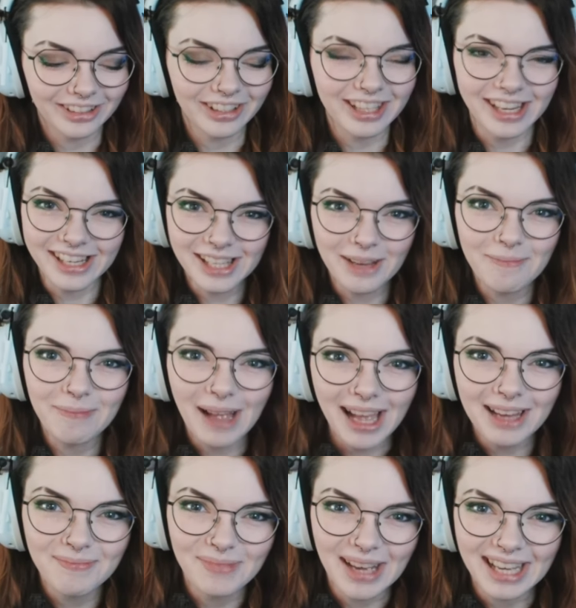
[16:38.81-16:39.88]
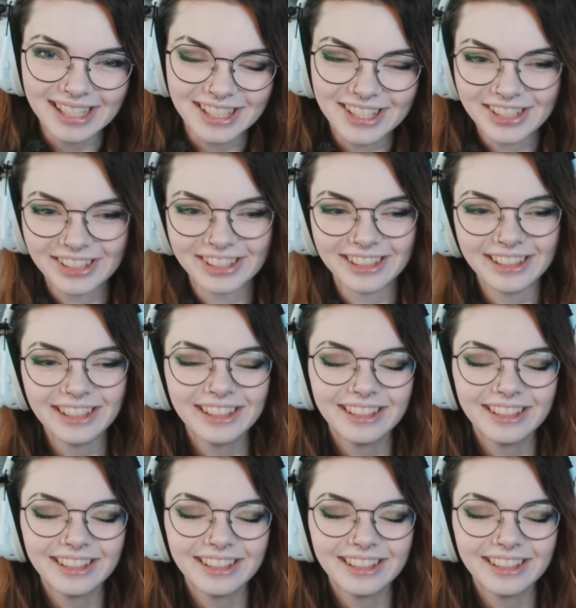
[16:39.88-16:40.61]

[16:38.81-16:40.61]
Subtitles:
He's a bad Batcher.